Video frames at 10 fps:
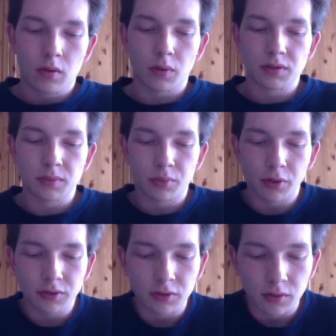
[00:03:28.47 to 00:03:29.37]
what's
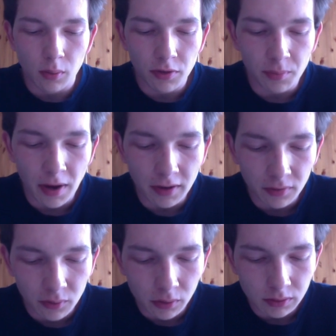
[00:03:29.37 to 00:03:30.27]
important to know with body
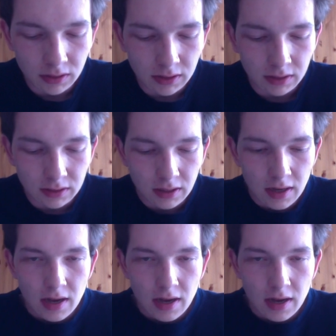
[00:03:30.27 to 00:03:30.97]
throws is